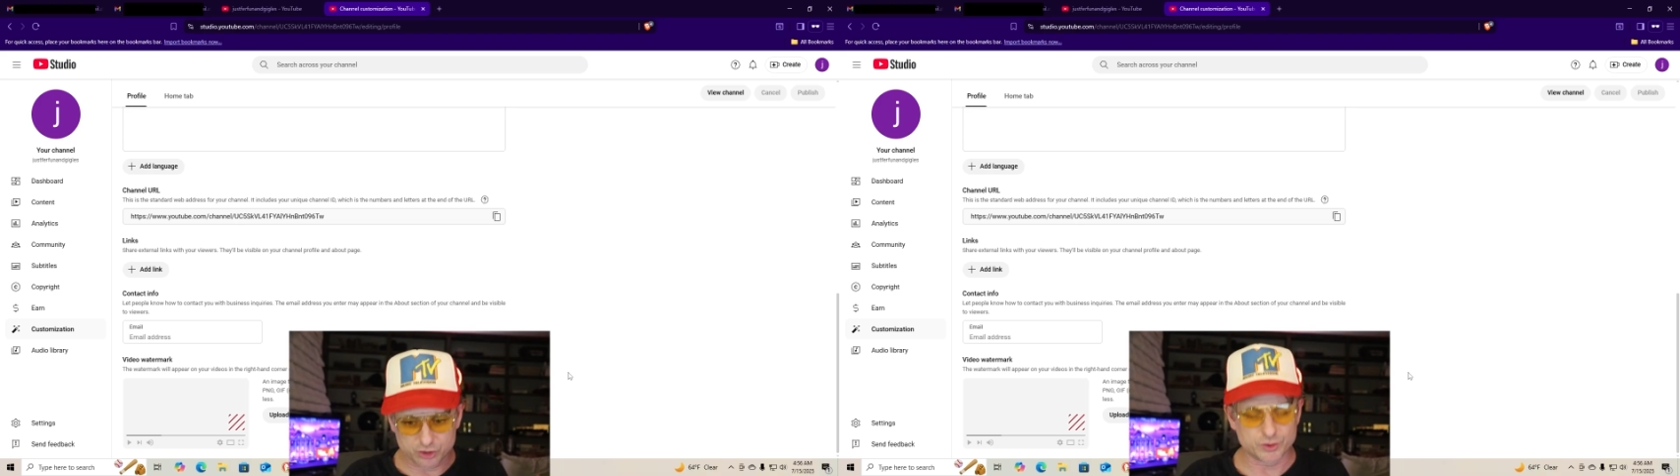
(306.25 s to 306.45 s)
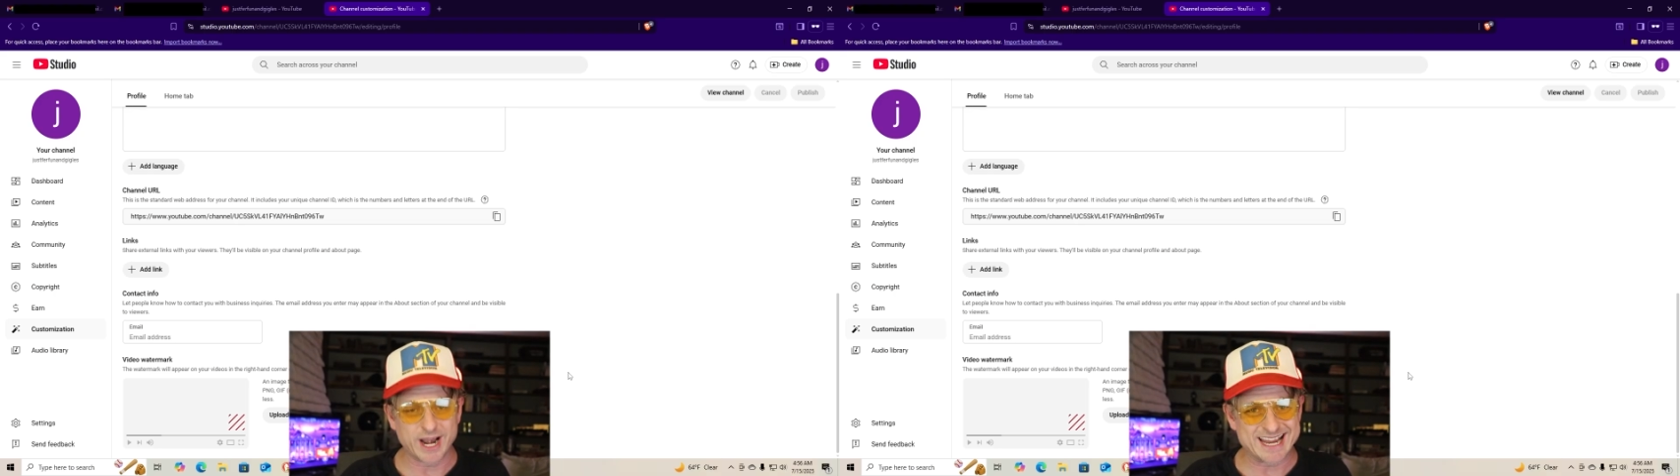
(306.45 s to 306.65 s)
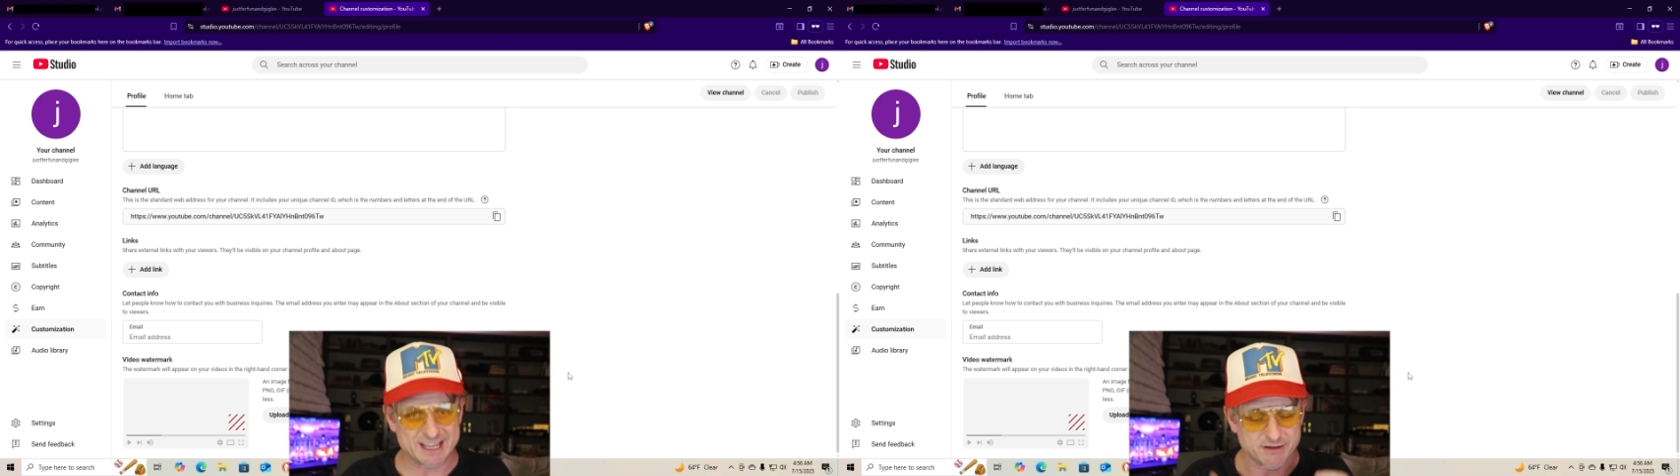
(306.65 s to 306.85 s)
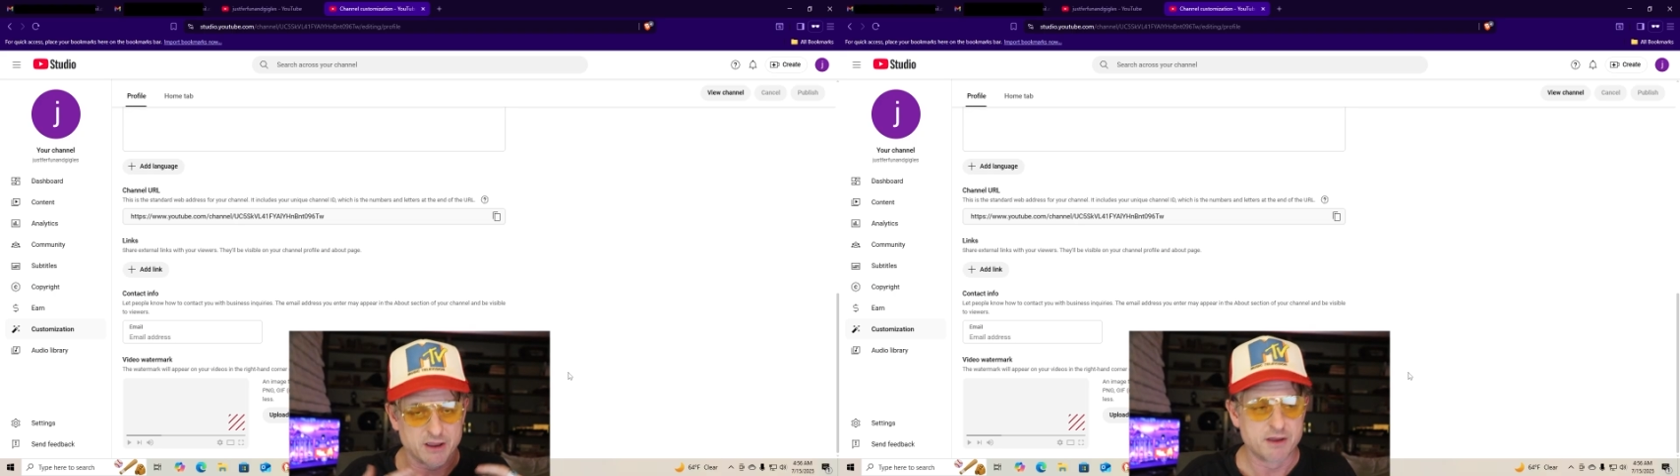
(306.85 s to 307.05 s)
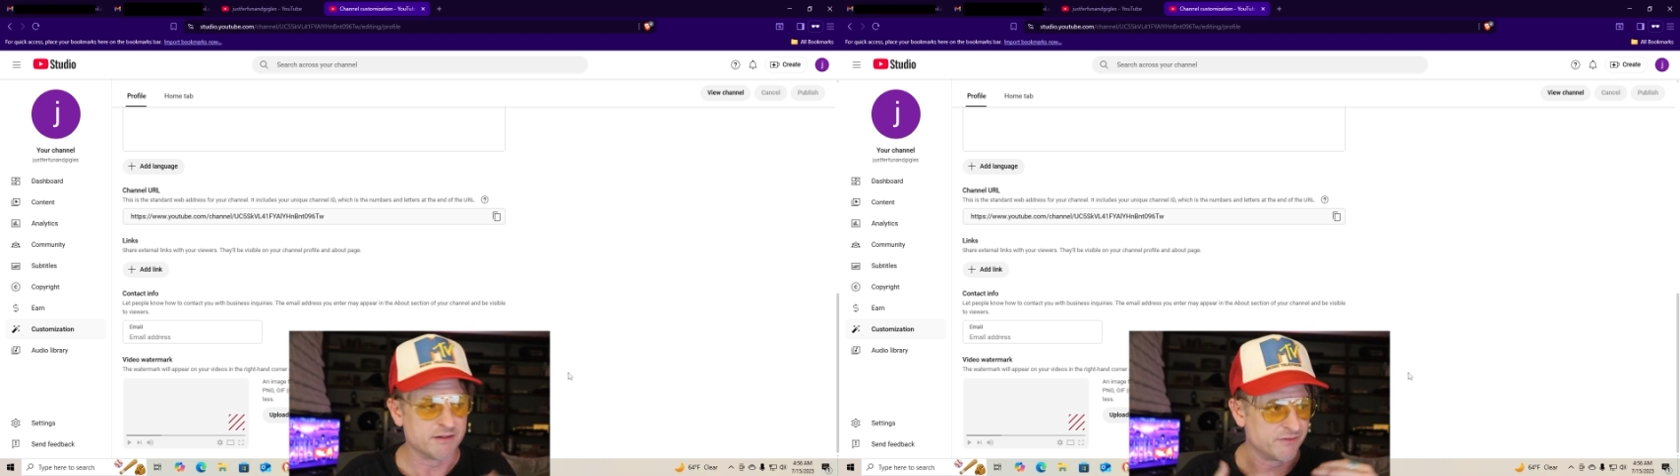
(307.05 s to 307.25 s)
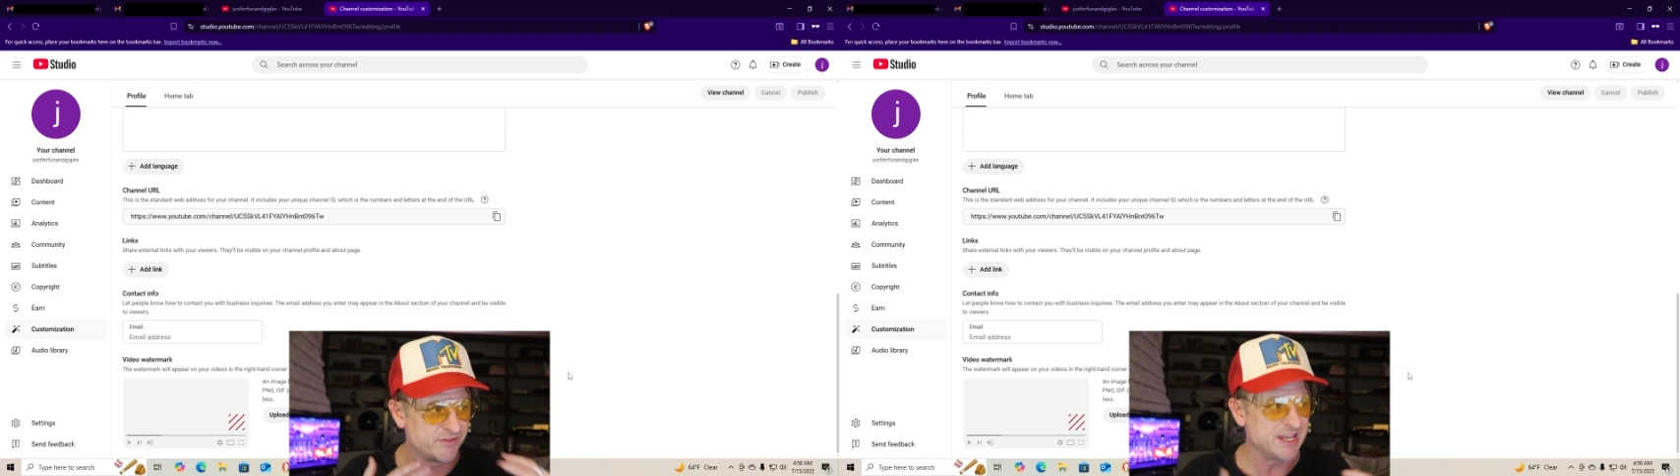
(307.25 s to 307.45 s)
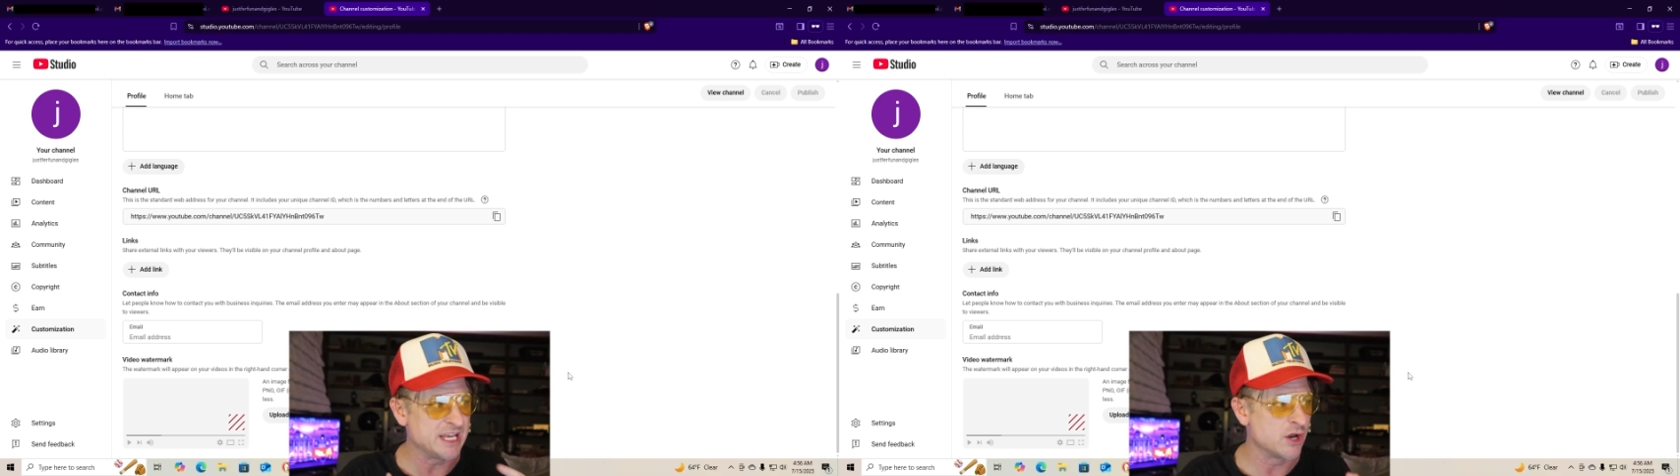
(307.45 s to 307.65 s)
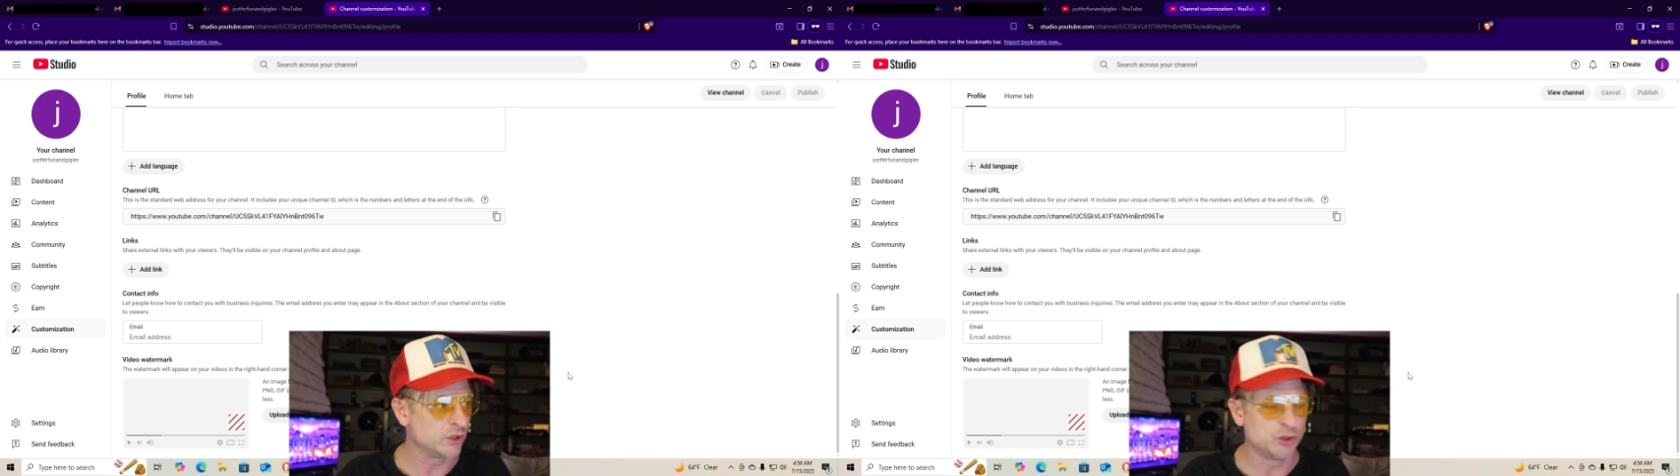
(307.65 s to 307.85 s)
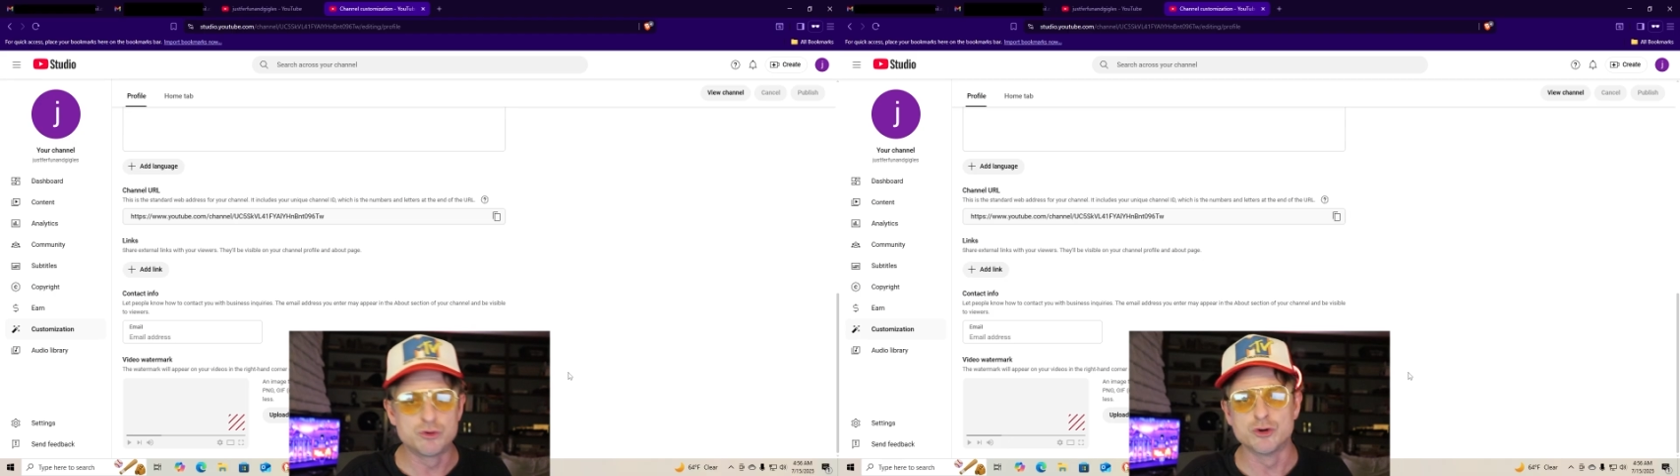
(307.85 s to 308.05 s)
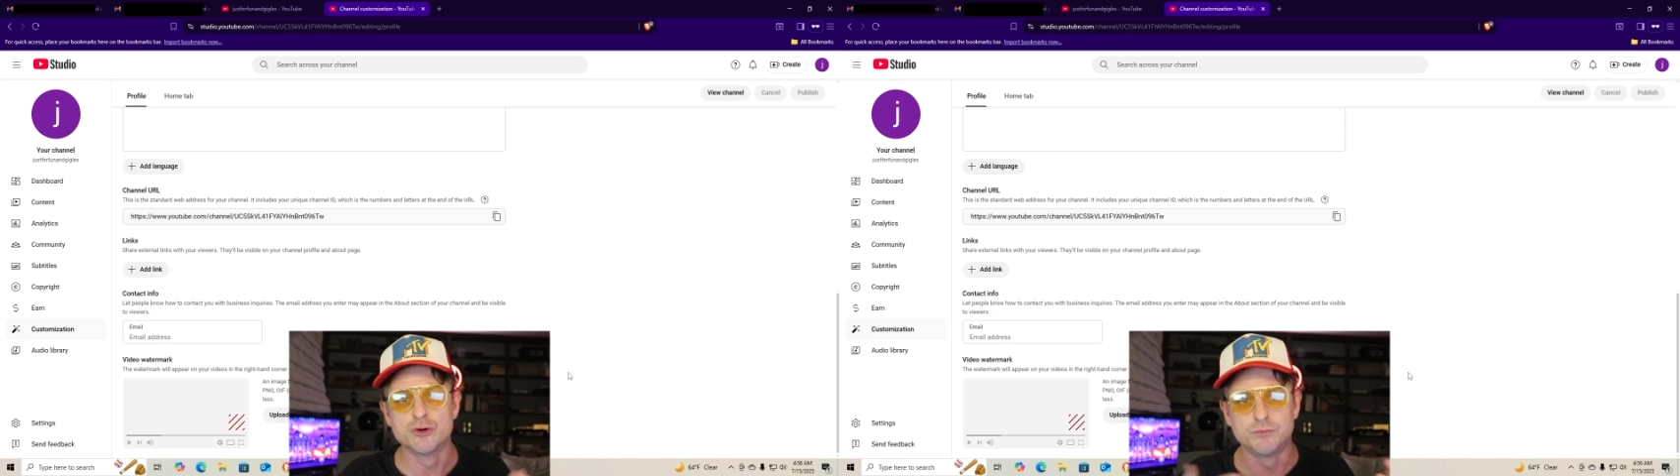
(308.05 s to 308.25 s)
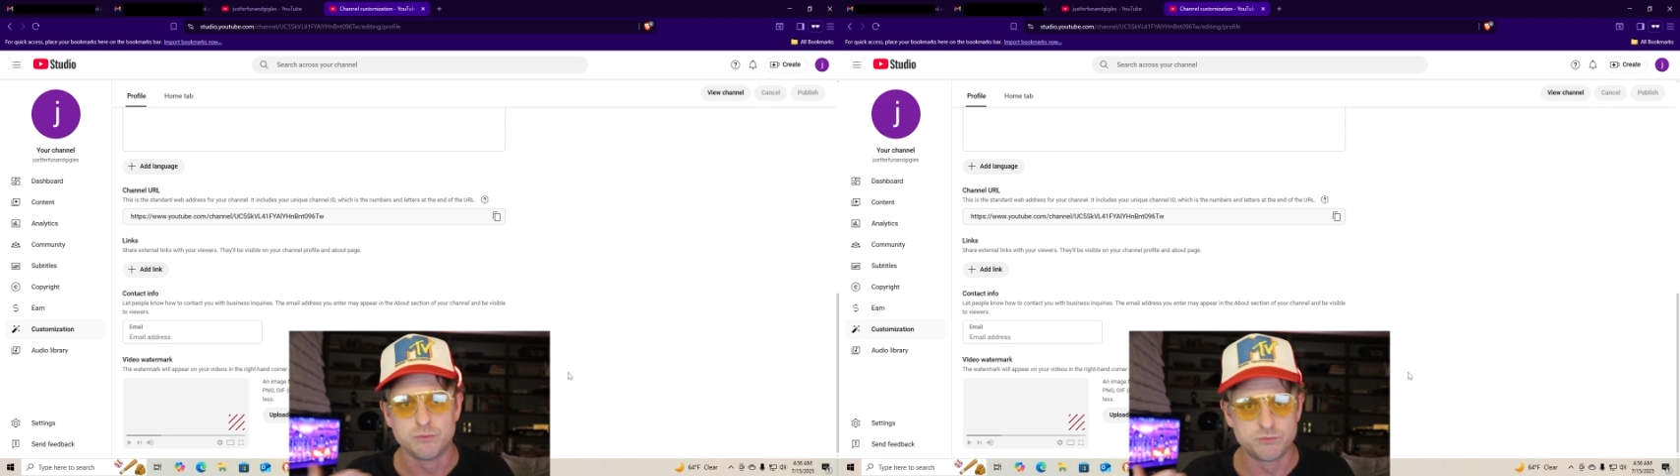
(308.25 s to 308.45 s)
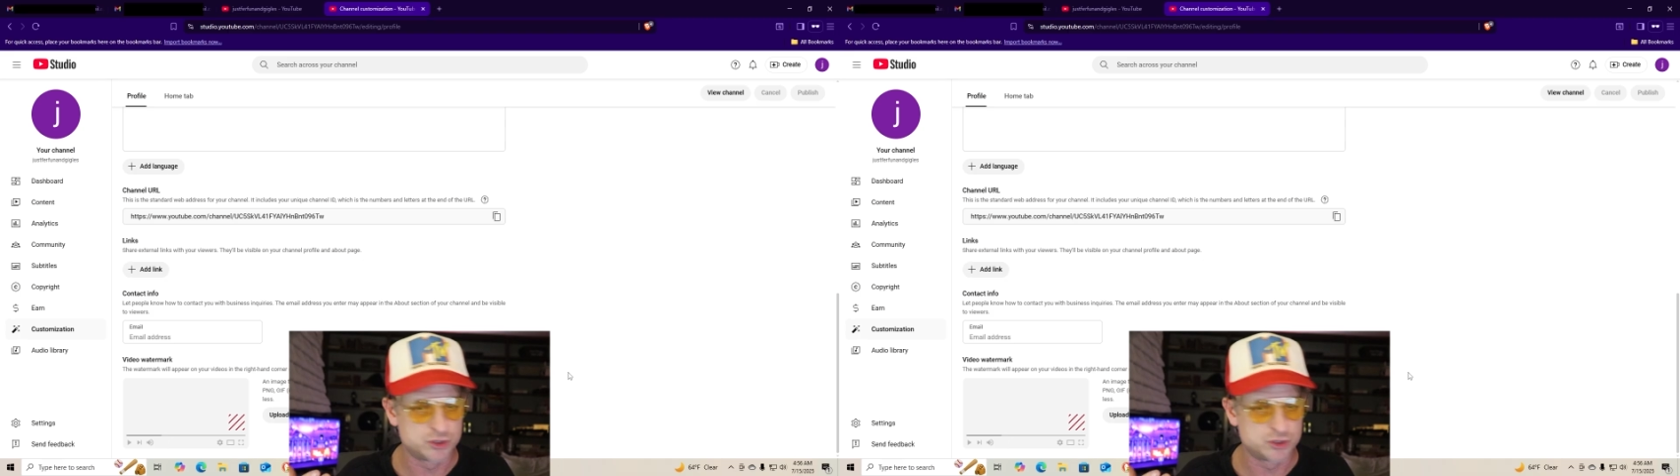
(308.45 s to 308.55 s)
creating YouTube